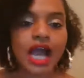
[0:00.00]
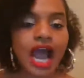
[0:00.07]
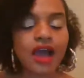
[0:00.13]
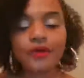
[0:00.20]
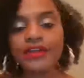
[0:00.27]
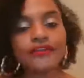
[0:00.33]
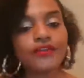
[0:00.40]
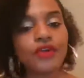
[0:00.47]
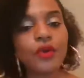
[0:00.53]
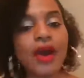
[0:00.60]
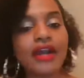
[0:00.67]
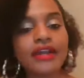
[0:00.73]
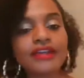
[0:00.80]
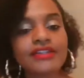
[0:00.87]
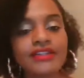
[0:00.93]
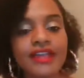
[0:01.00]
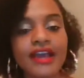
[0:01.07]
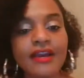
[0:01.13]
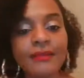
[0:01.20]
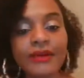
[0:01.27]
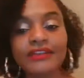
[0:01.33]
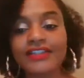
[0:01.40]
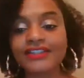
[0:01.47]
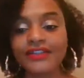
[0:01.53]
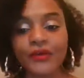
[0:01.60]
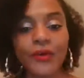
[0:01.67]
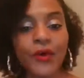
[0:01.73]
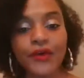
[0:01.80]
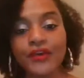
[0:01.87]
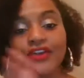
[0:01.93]
I don't even know why you're sad about this.
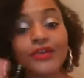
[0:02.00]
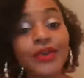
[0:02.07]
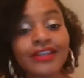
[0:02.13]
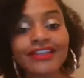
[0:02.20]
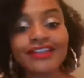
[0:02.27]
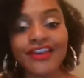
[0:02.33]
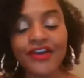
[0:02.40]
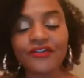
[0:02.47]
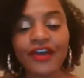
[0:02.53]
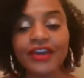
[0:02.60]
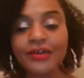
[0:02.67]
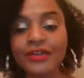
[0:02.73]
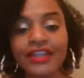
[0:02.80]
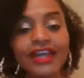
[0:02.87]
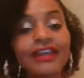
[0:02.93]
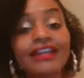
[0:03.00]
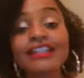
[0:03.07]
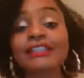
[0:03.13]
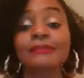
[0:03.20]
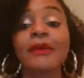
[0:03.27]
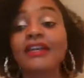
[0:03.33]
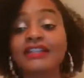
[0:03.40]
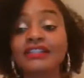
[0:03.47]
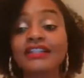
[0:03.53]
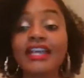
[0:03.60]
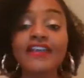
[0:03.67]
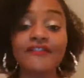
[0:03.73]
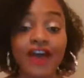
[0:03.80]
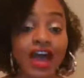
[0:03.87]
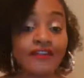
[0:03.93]
And Corcoran, you hit the nail right on the head,
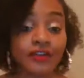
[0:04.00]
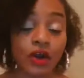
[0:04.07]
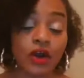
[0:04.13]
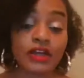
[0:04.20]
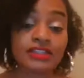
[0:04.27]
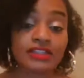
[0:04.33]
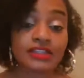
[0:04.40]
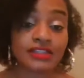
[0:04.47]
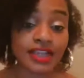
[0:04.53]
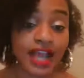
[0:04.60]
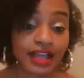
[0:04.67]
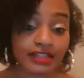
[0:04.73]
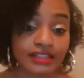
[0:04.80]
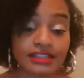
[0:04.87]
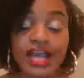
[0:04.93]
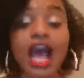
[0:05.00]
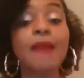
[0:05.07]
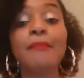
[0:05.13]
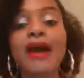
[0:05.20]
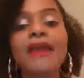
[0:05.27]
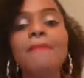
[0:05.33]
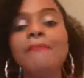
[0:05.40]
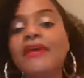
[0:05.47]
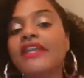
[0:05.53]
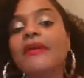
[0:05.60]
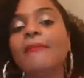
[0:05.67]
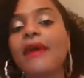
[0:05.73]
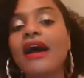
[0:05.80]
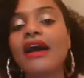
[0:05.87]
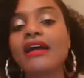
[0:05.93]
especially if I've caused the sadness. I might
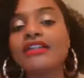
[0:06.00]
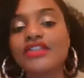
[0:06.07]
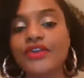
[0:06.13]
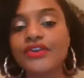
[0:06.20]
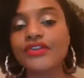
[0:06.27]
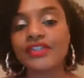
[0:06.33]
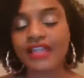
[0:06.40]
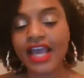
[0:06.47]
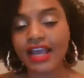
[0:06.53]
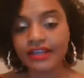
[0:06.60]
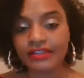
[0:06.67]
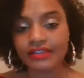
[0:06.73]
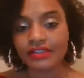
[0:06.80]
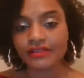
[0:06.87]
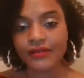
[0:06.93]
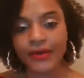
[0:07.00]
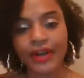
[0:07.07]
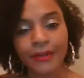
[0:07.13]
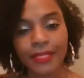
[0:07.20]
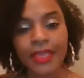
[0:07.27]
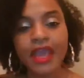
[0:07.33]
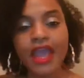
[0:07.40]
minimize her sadness, right?